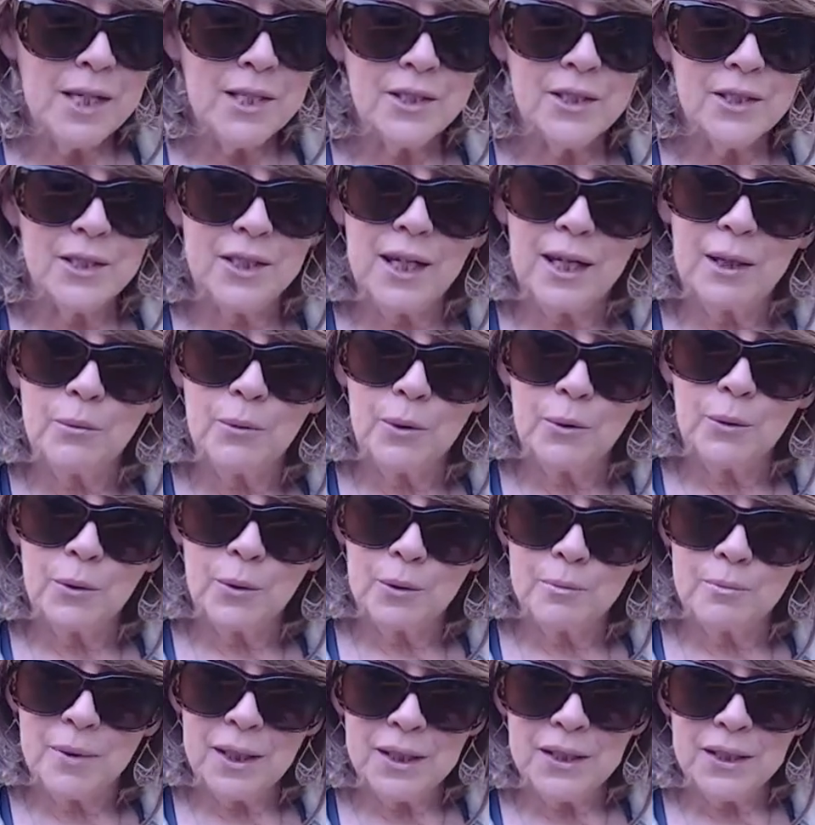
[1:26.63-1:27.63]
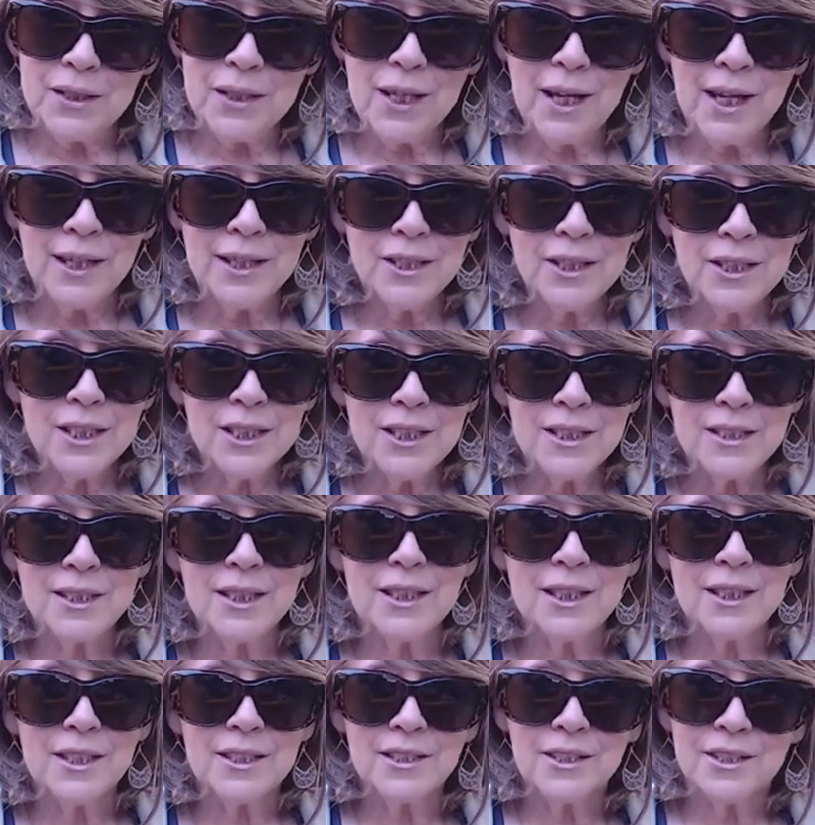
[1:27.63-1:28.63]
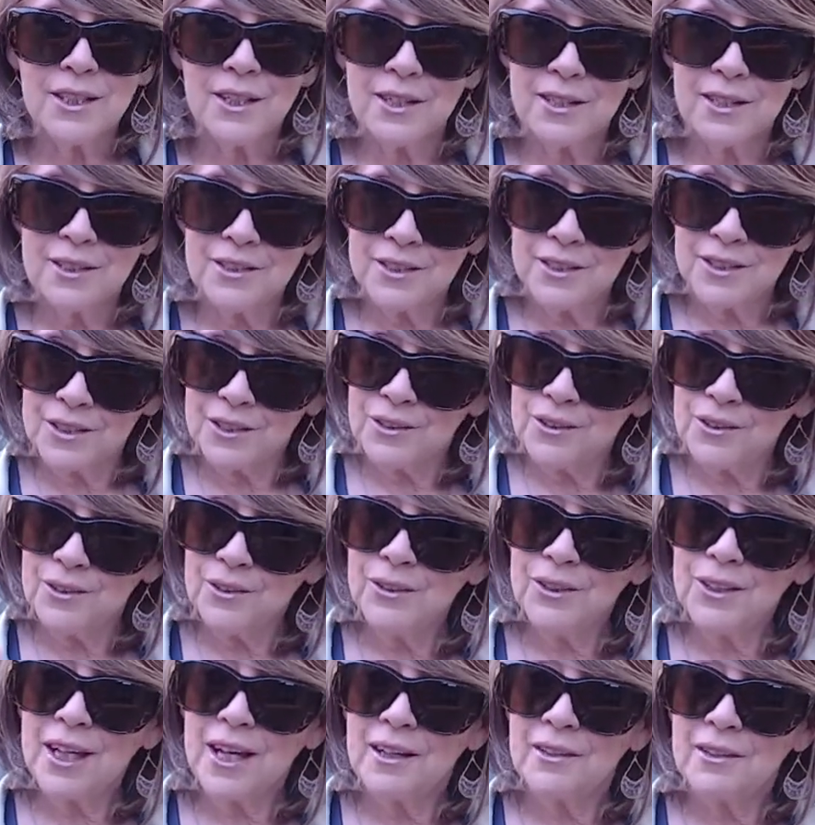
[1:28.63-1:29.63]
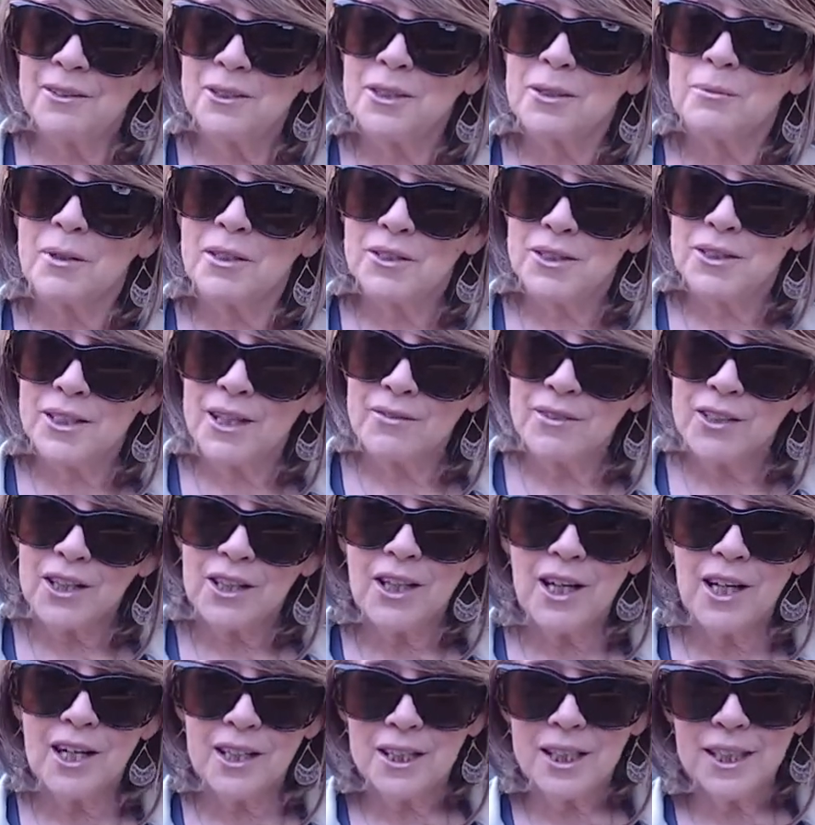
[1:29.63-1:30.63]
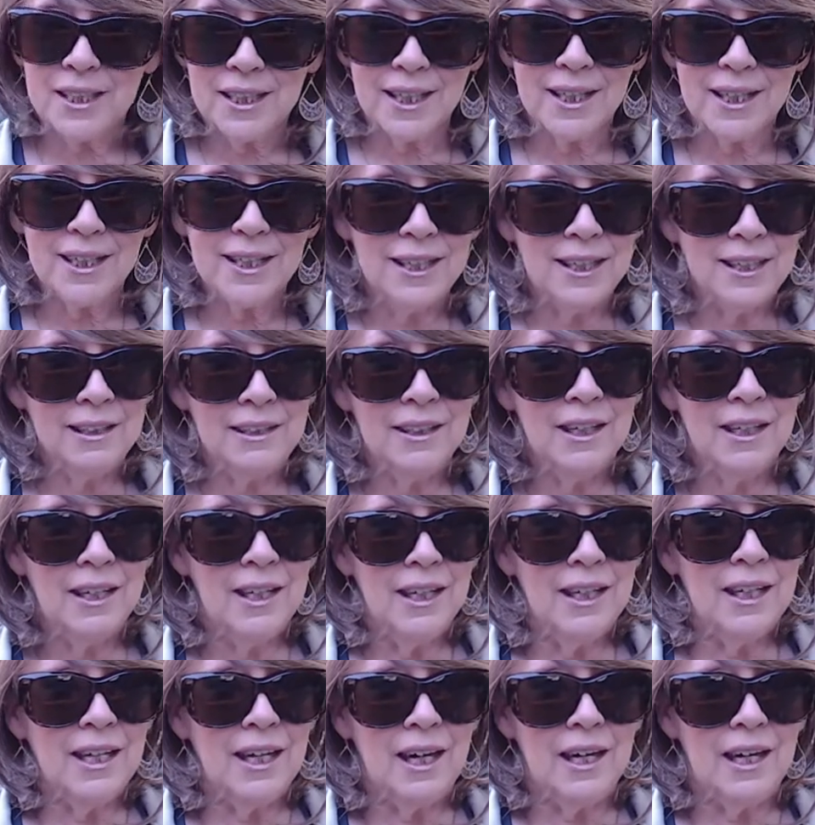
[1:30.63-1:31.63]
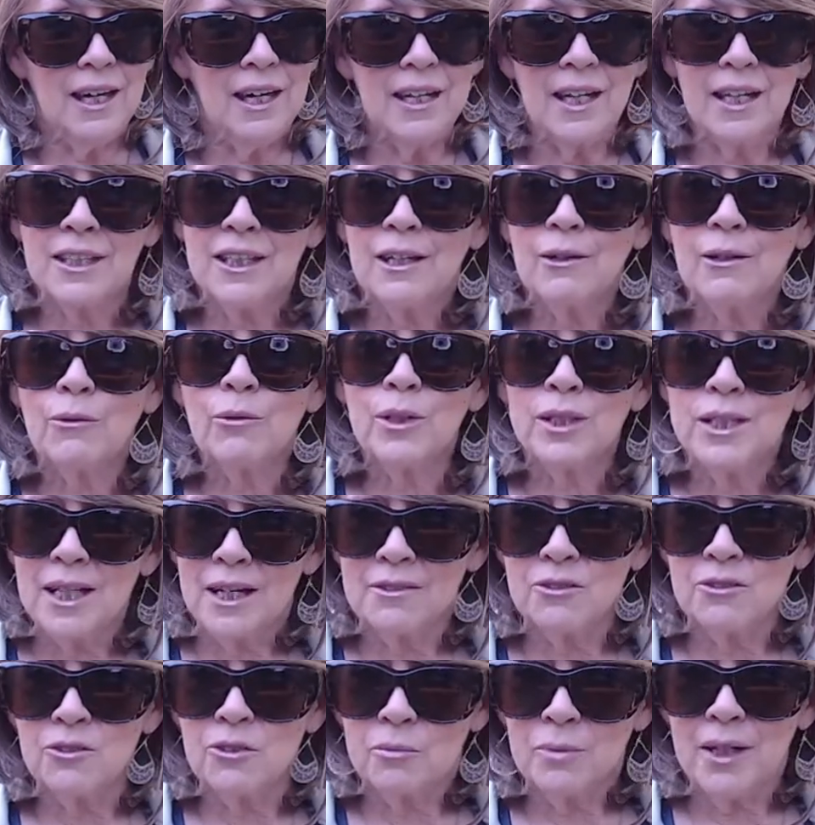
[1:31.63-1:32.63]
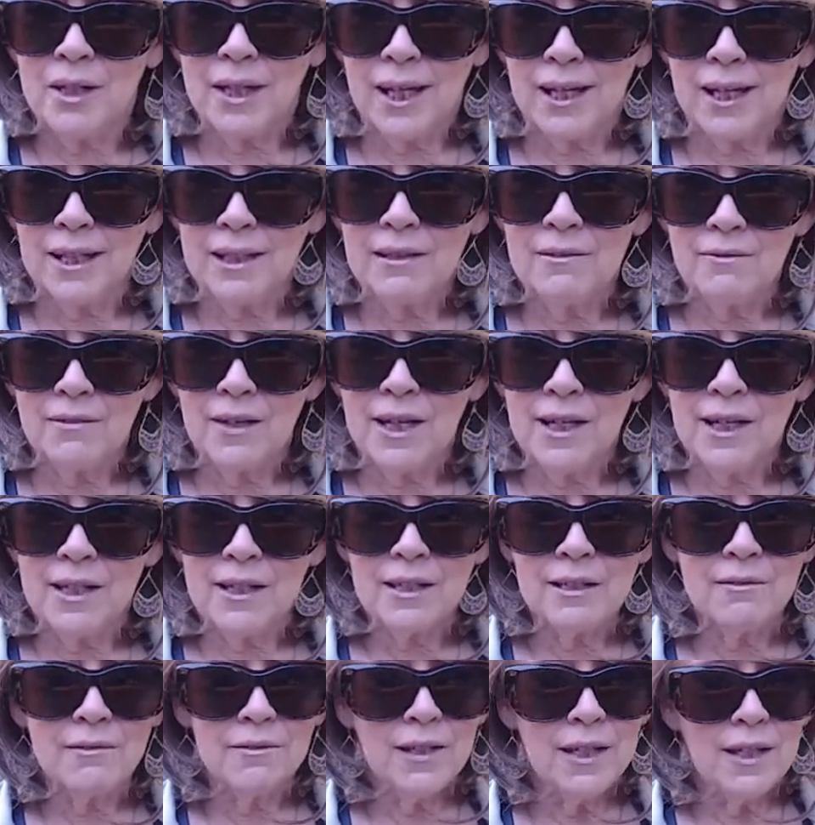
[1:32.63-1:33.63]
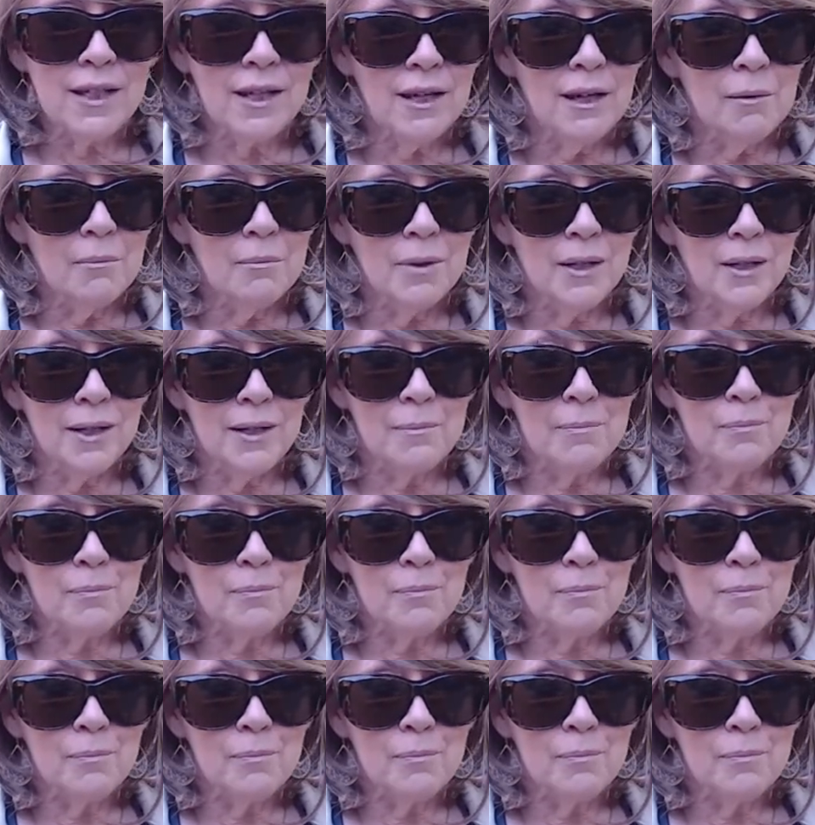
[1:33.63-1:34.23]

Today we were mid nineties, and it's starting to cool down. It's about seven o'clock at night, and I think we're down to about eighty-five, but